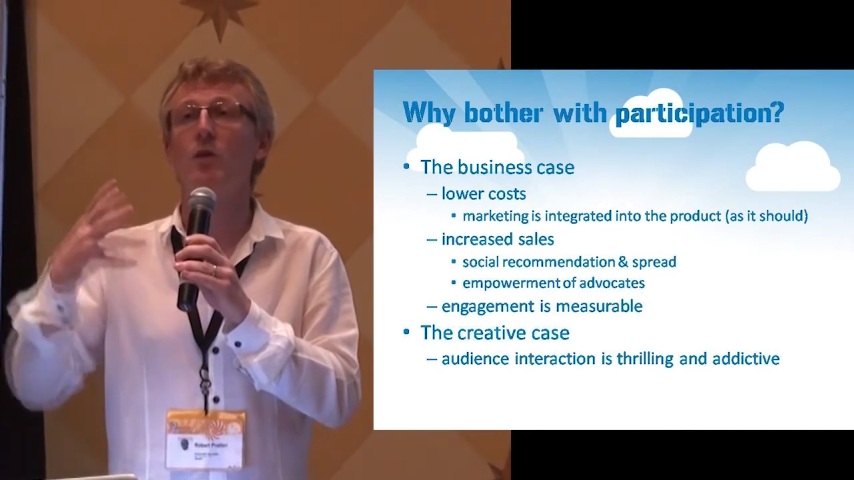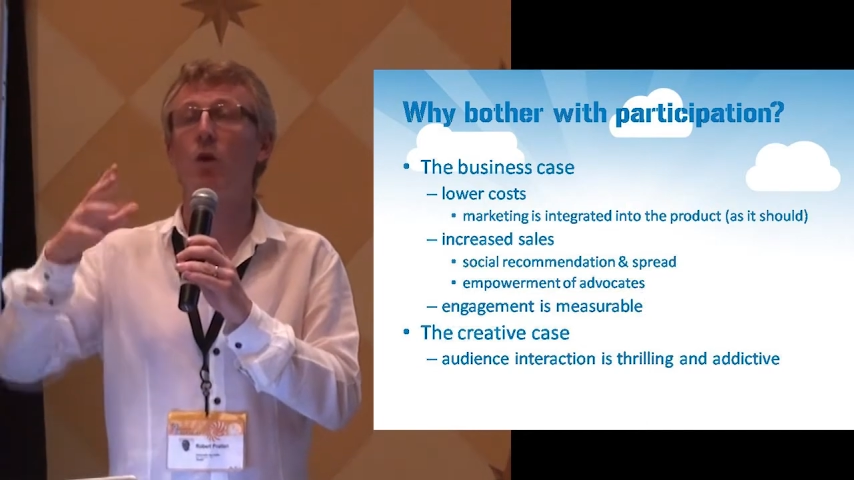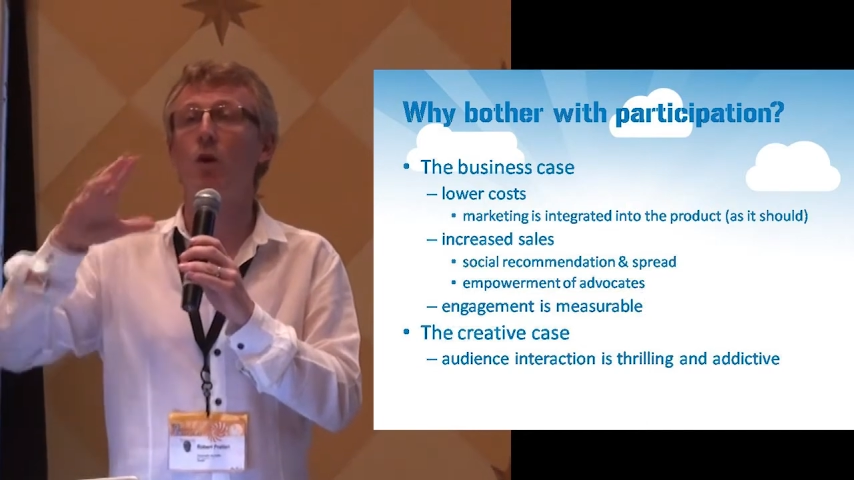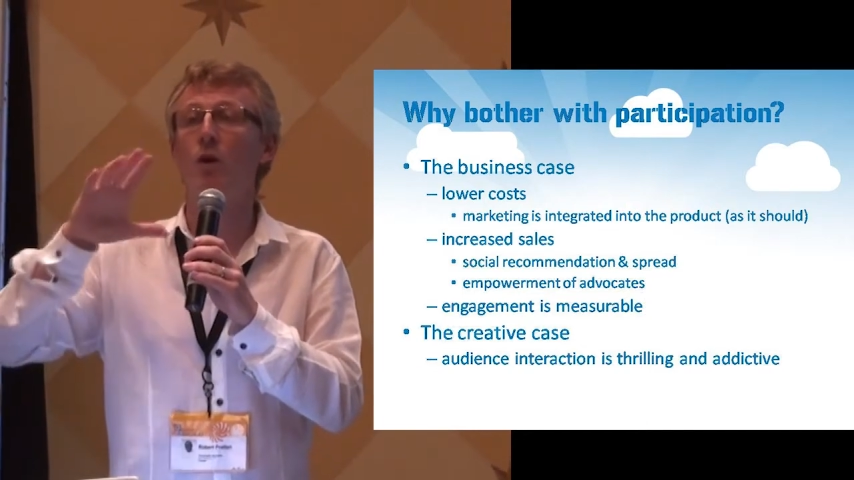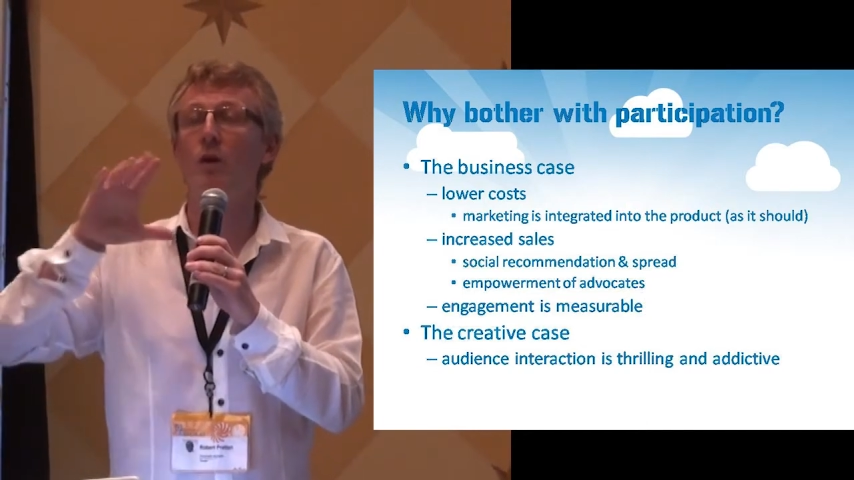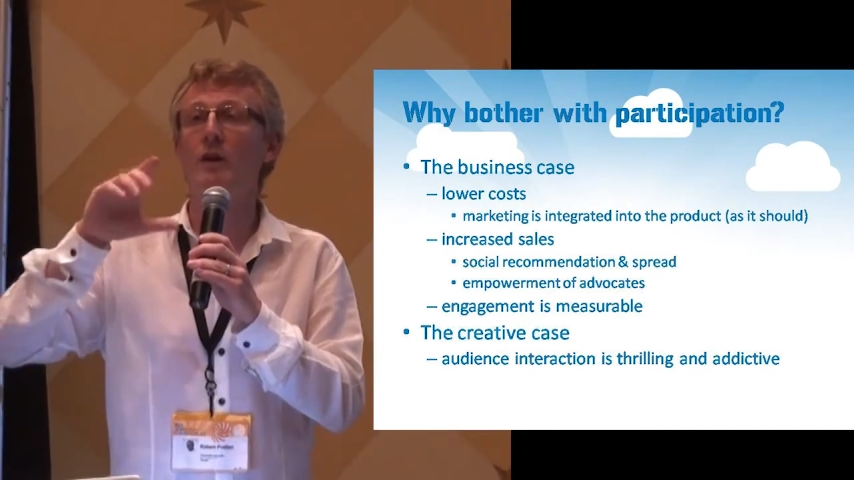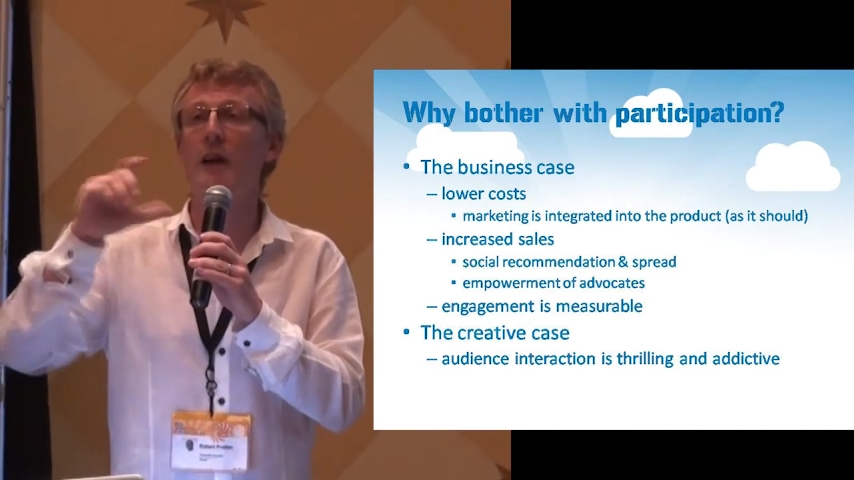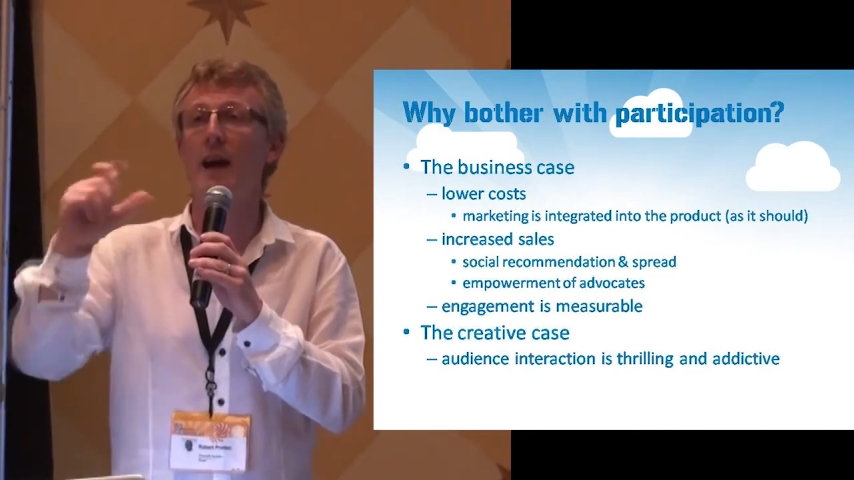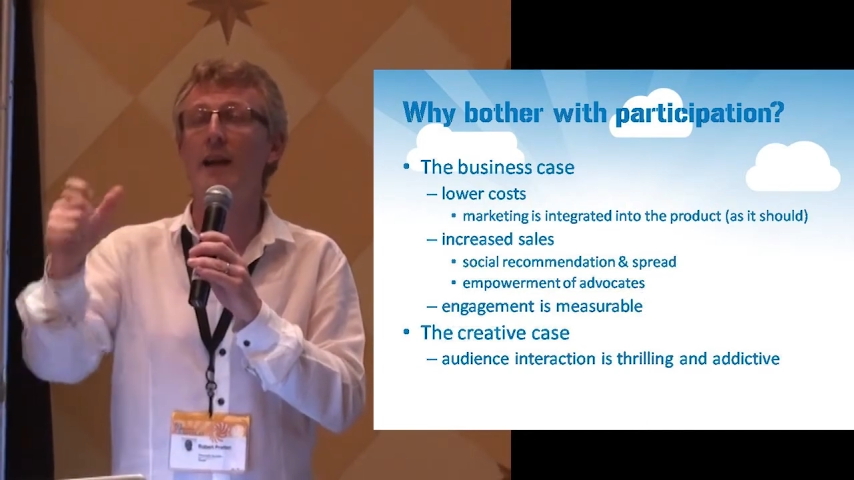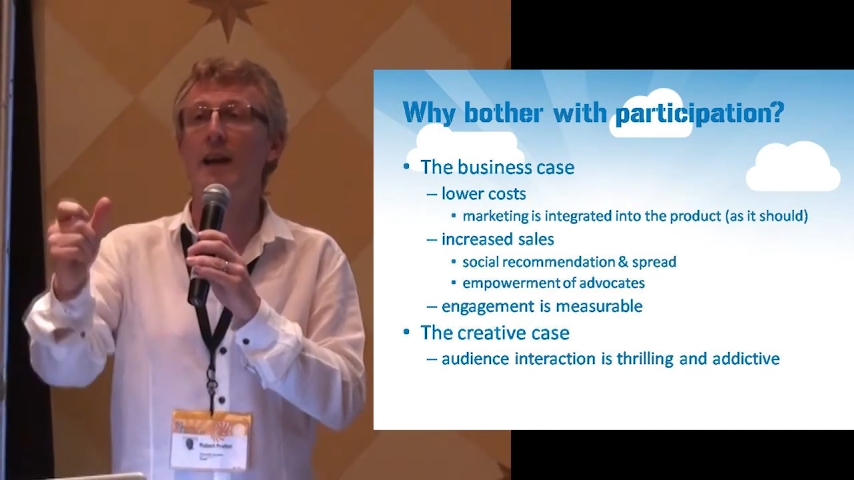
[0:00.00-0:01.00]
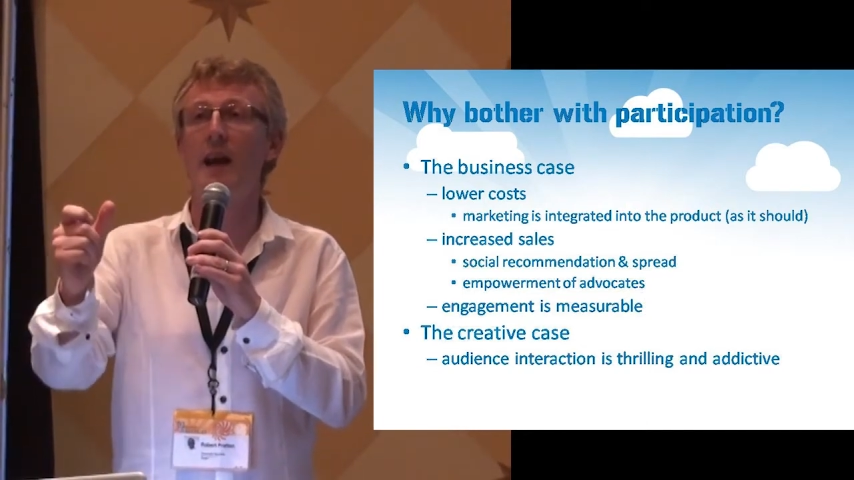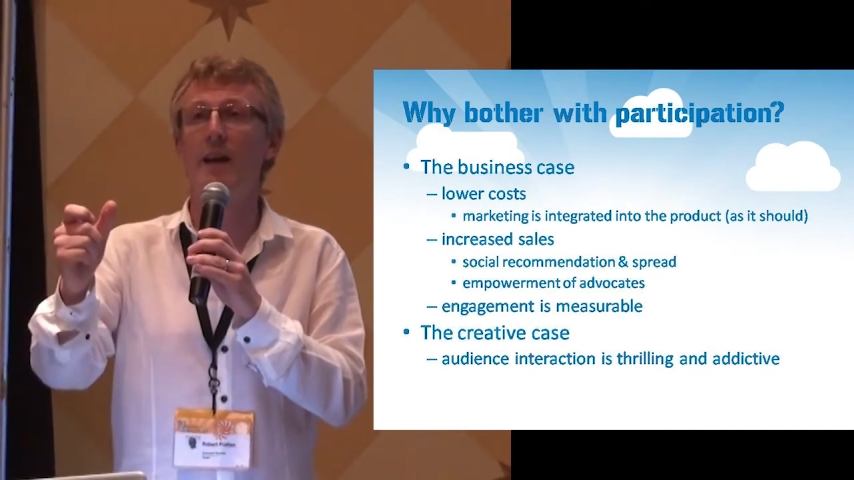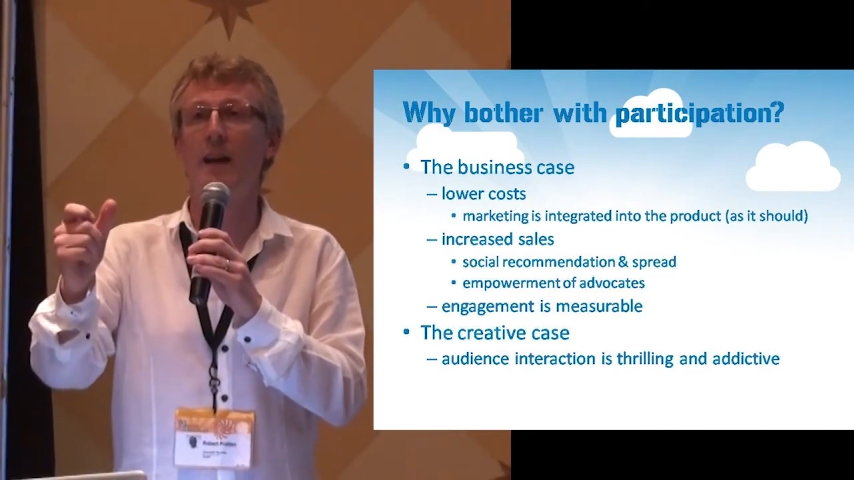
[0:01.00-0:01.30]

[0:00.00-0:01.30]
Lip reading: you're cutting down